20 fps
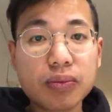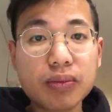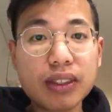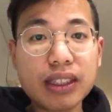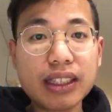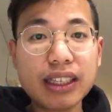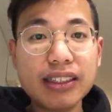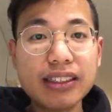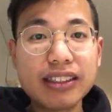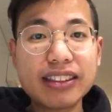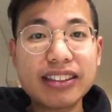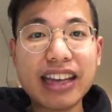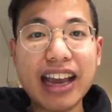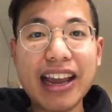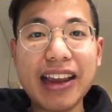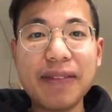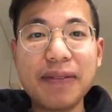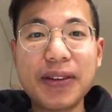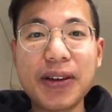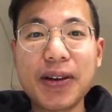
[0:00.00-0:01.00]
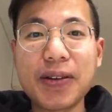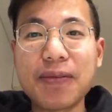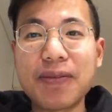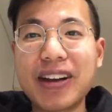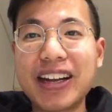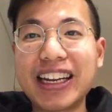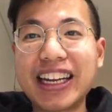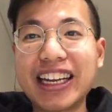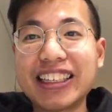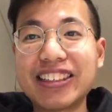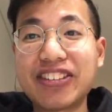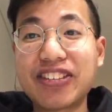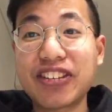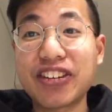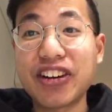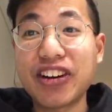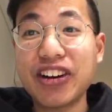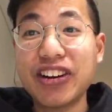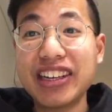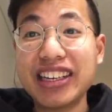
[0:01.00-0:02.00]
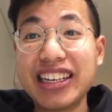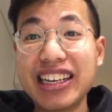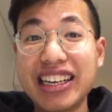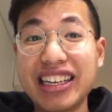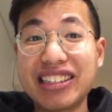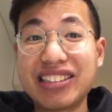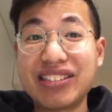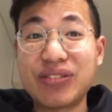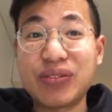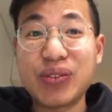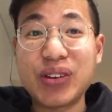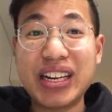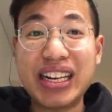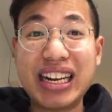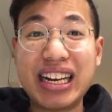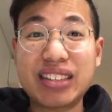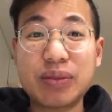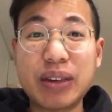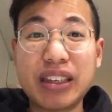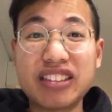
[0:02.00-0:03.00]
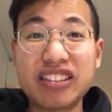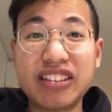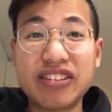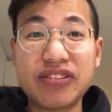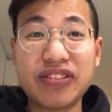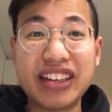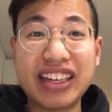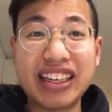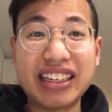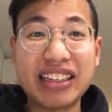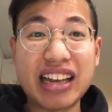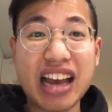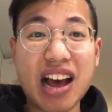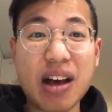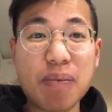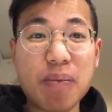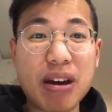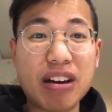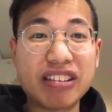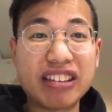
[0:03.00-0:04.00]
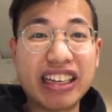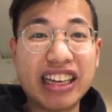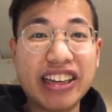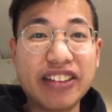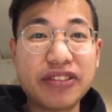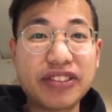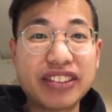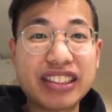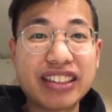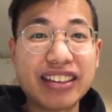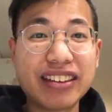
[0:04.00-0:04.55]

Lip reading: Same, no money. True, it's really expensive in Maldives.